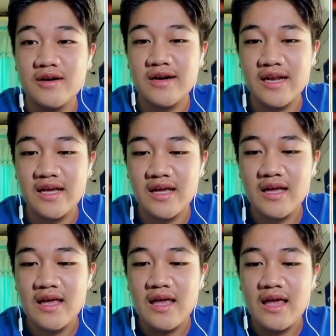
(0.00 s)
already,
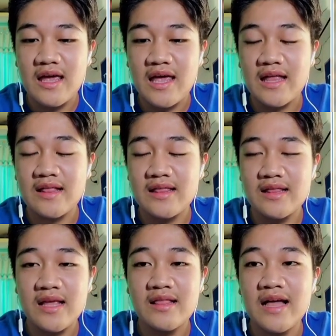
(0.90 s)
and
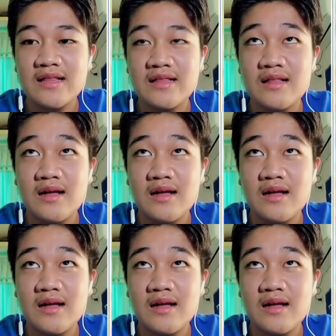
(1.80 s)
in that